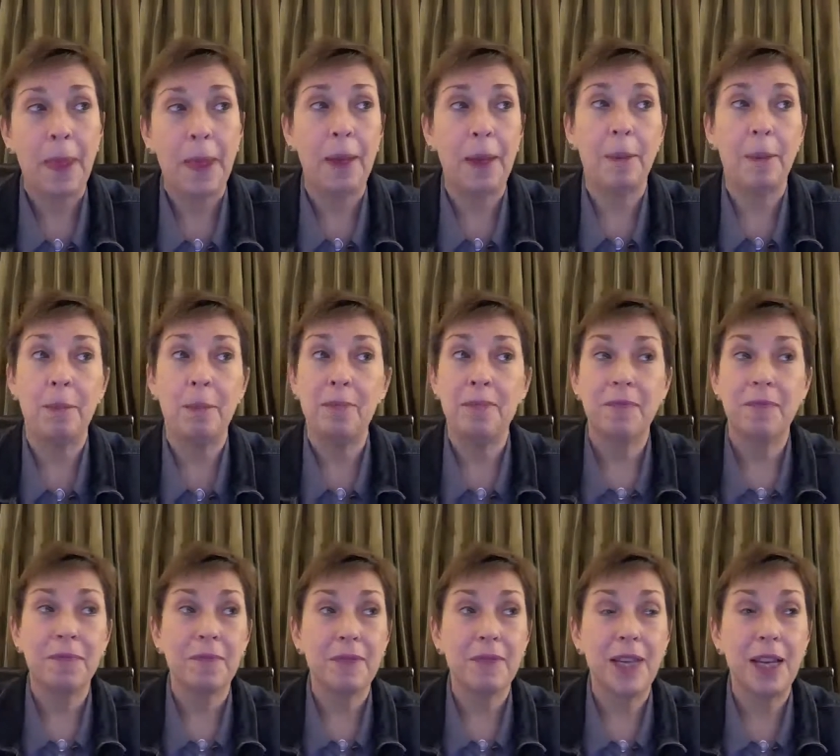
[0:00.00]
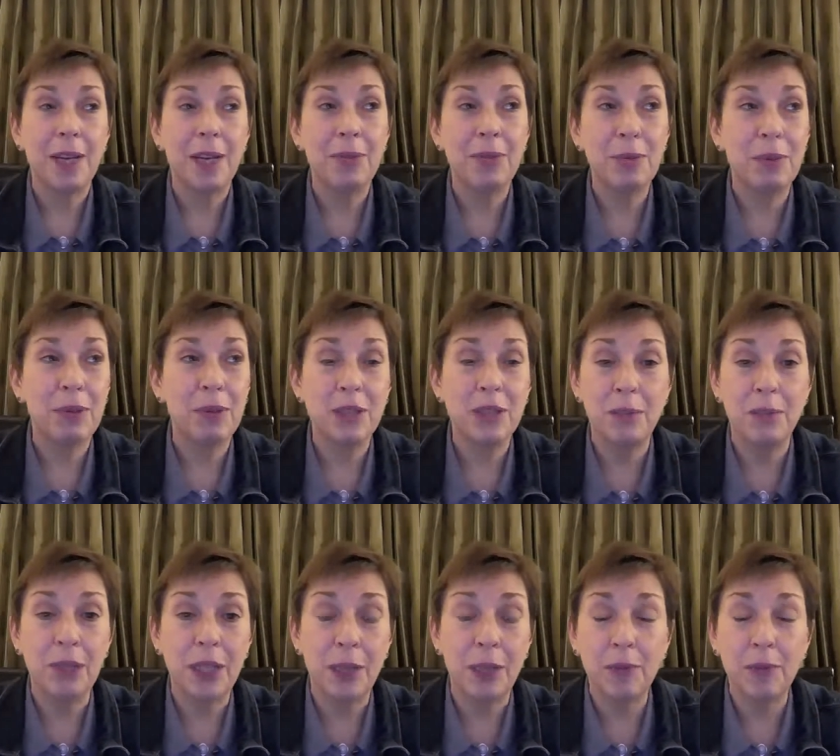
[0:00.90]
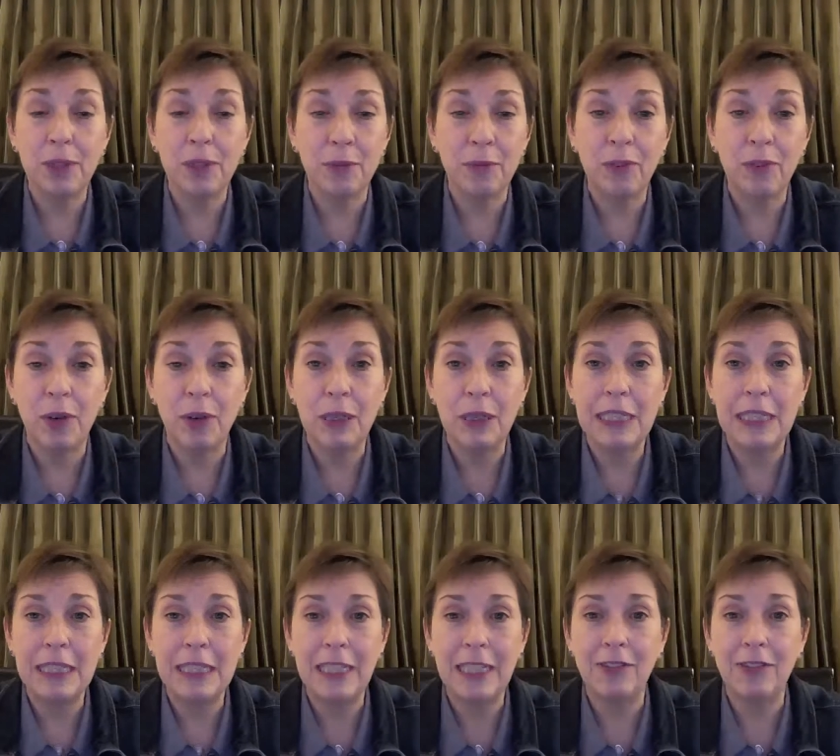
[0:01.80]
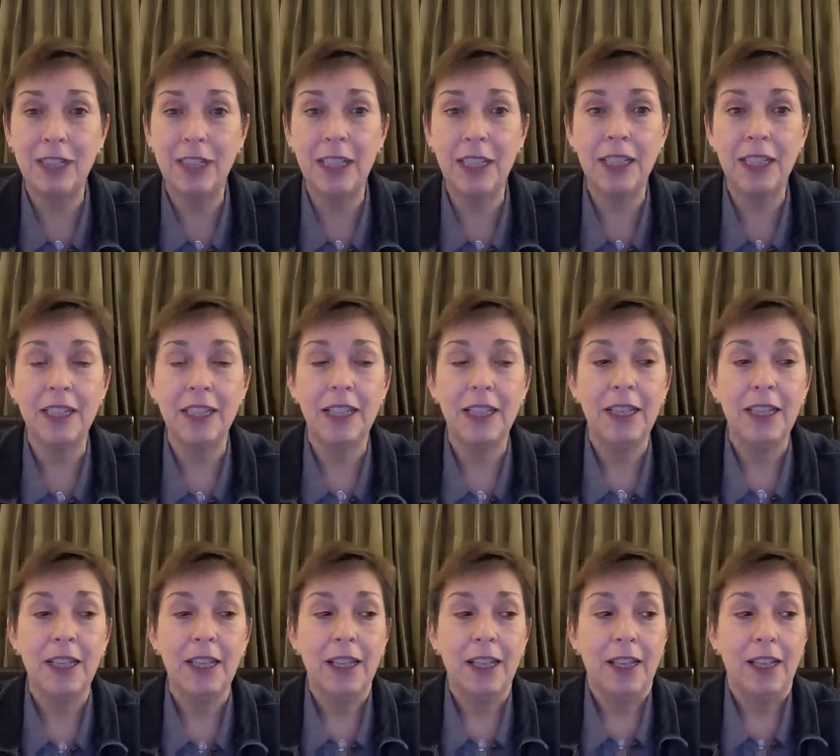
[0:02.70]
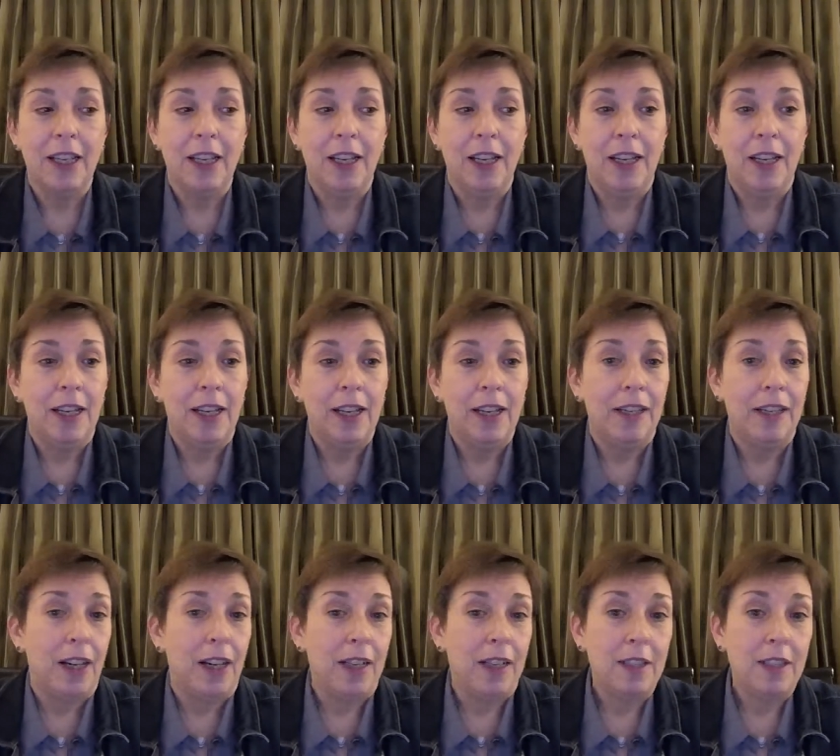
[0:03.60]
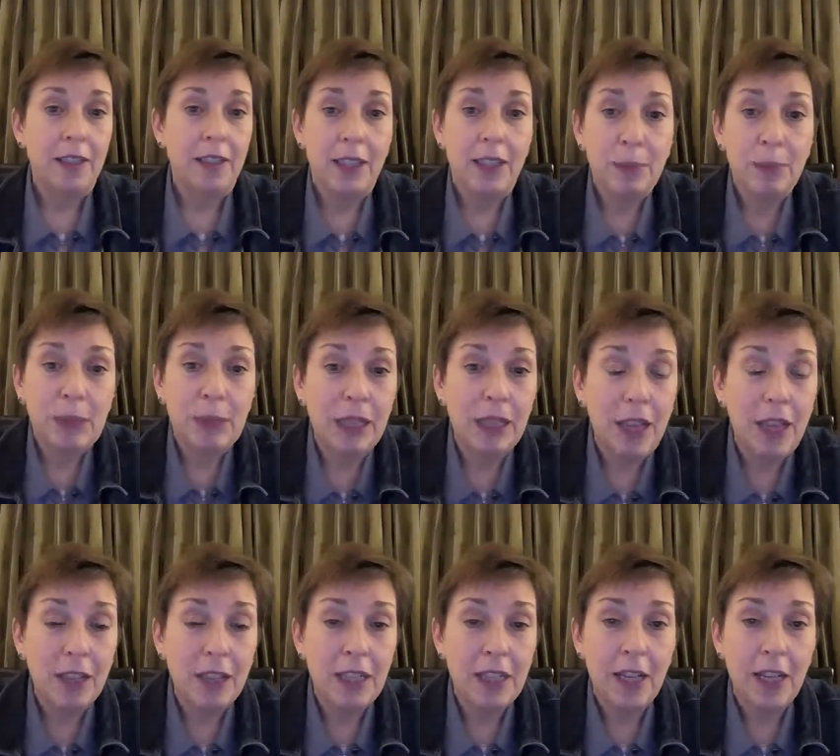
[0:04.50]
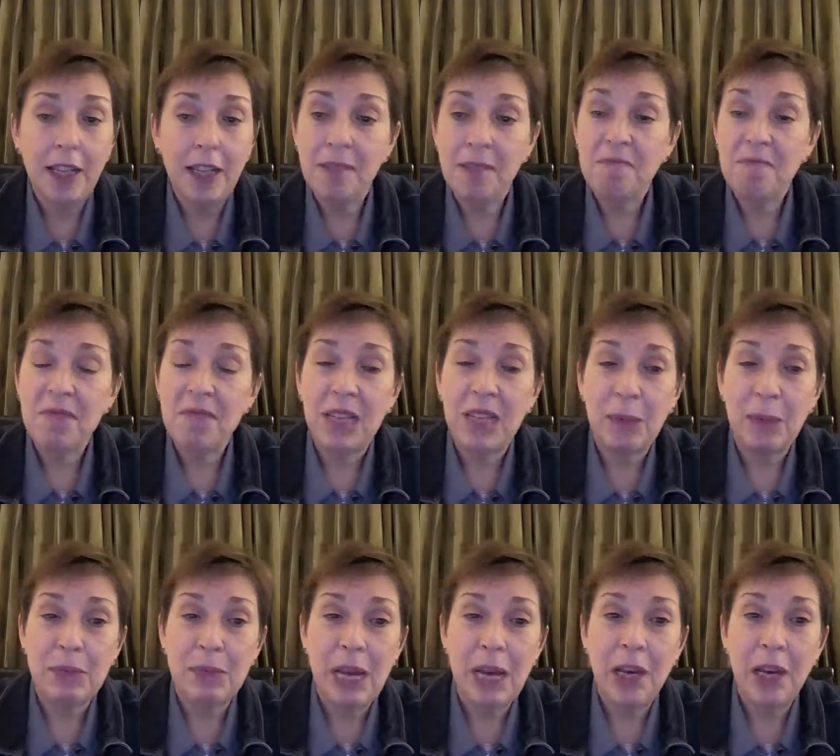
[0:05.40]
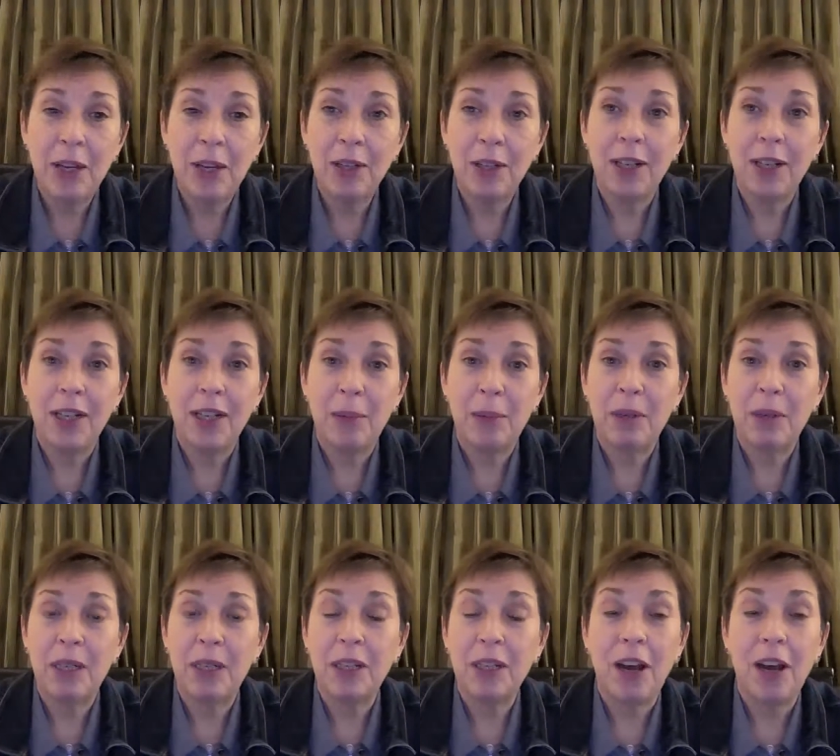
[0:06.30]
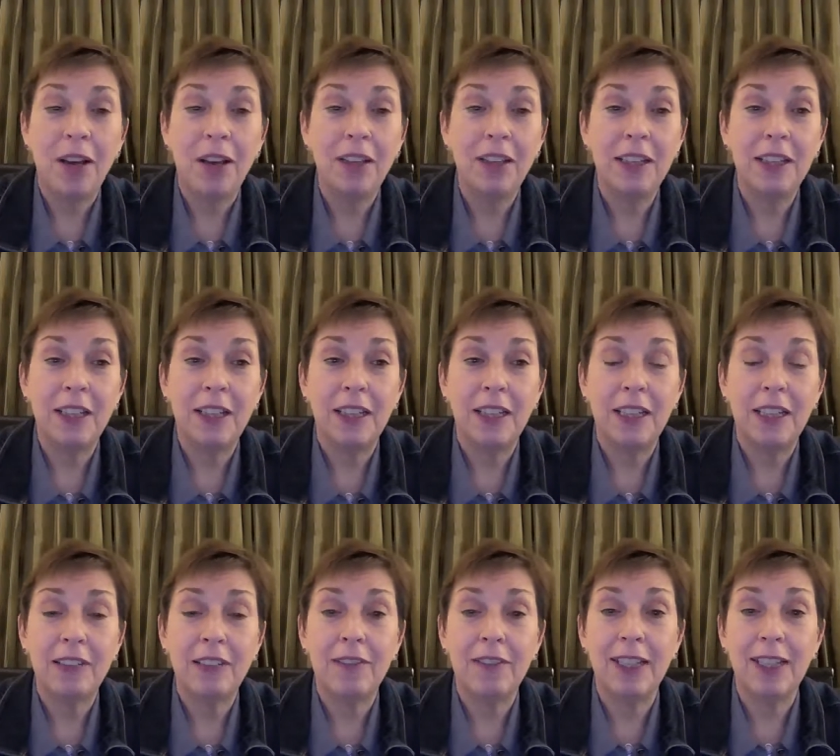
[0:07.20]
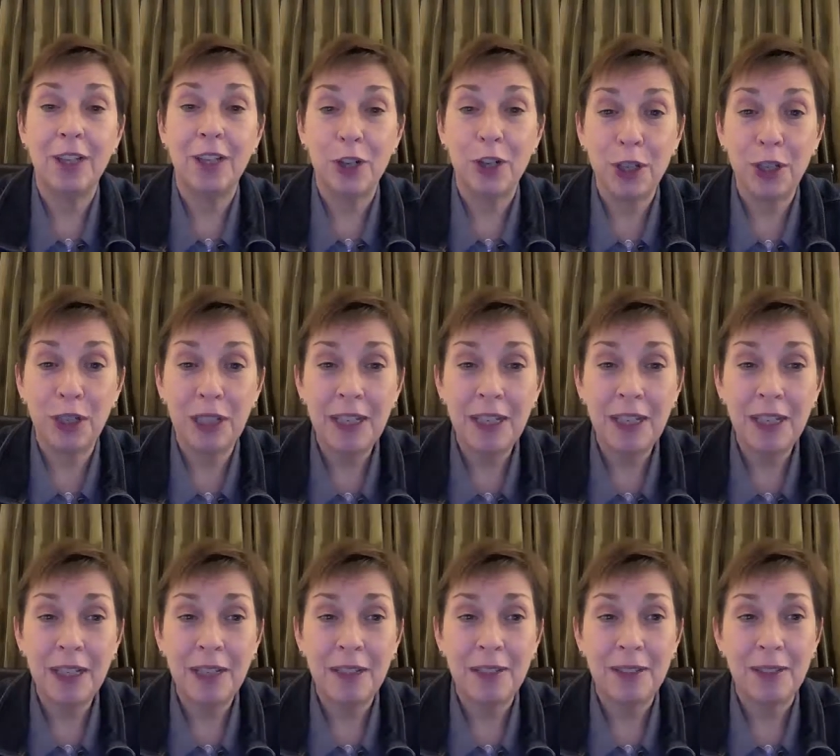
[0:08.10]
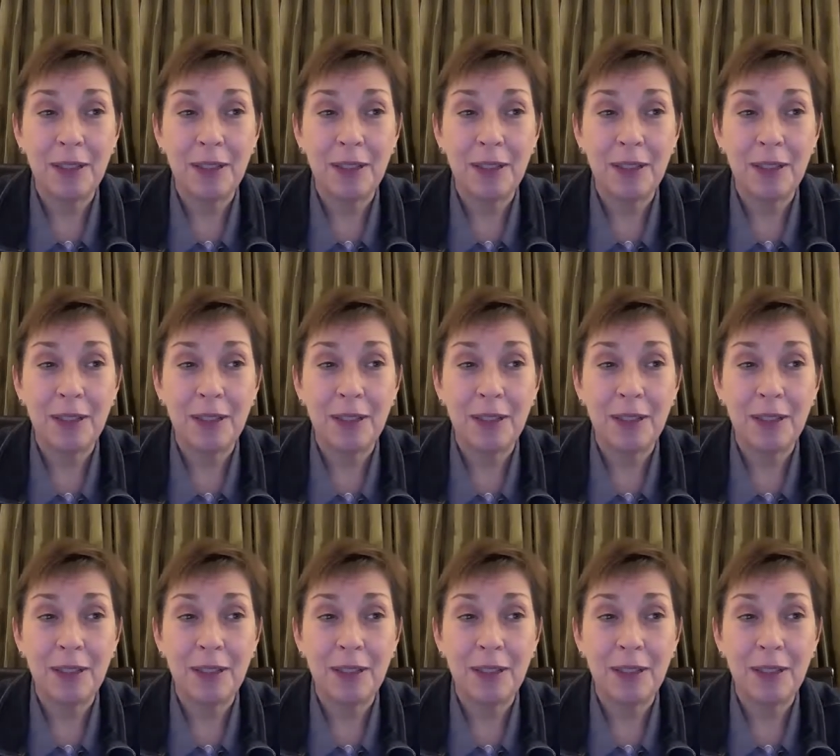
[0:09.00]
Um, I was supposed to meet up with some folks this evening, and honestly, it's been a long day, and I'm tired, and I'm going to call it an evening early.